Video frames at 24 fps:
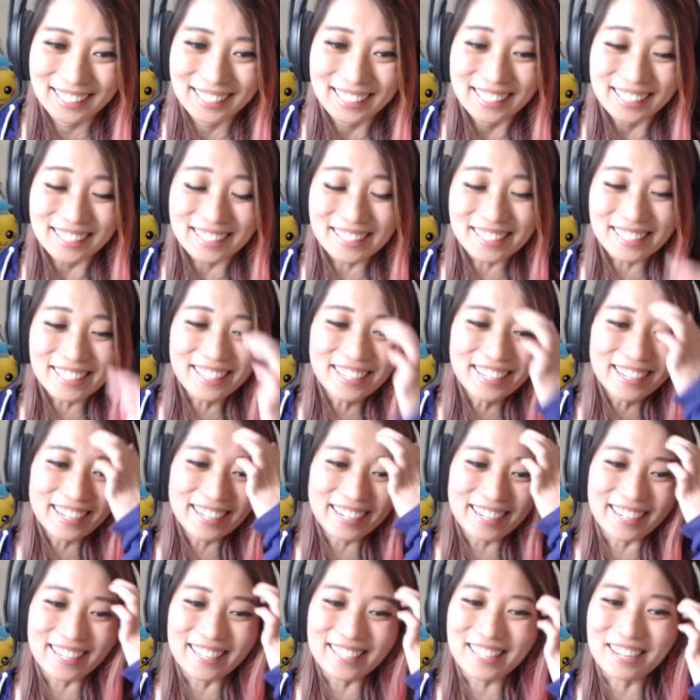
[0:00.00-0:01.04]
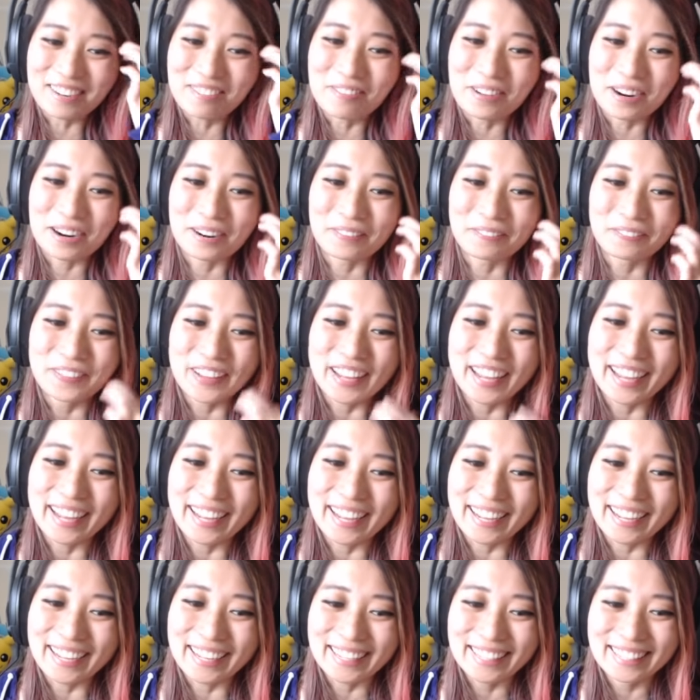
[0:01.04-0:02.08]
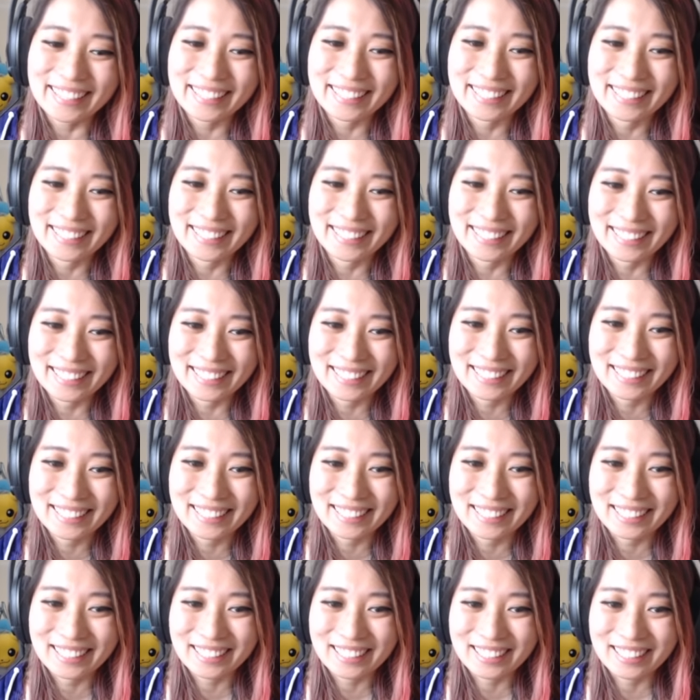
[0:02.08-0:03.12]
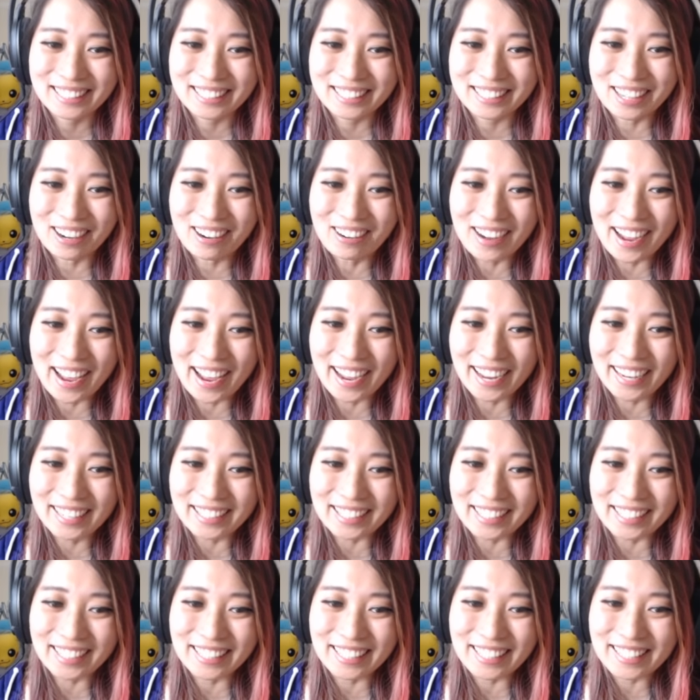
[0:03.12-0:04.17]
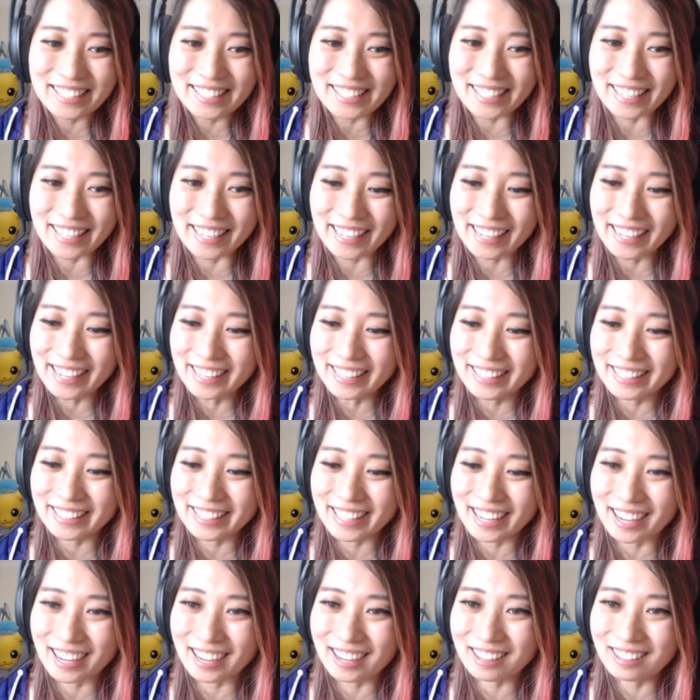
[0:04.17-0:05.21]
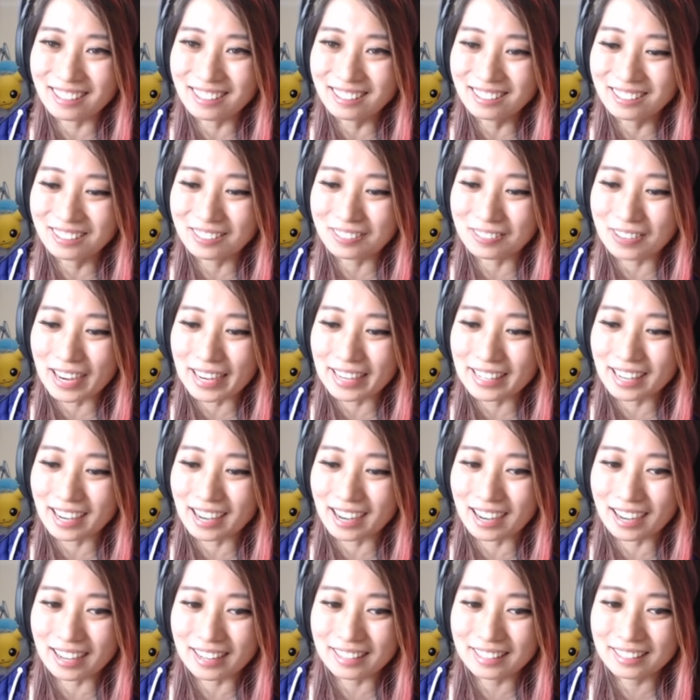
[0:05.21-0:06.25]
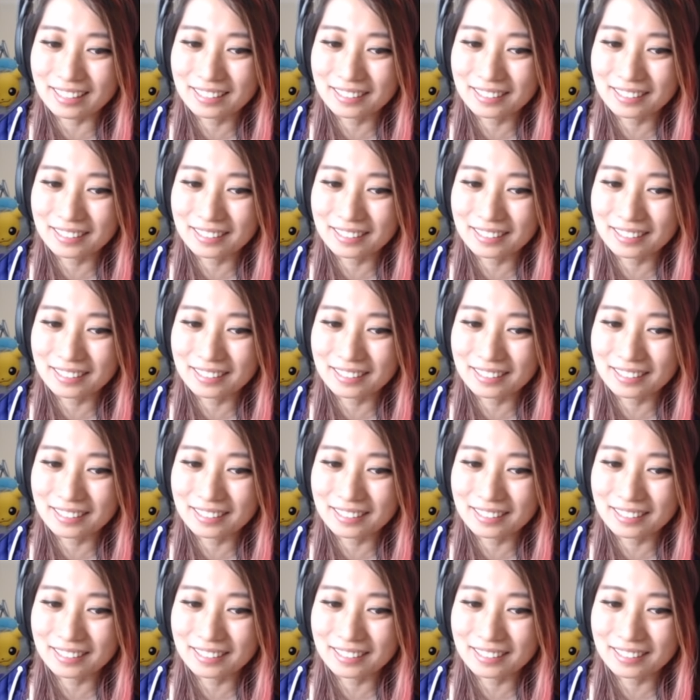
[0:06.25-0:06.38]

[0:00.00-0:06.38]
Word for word: Dude, is it worth it? Yo, and EDC? No? Why not?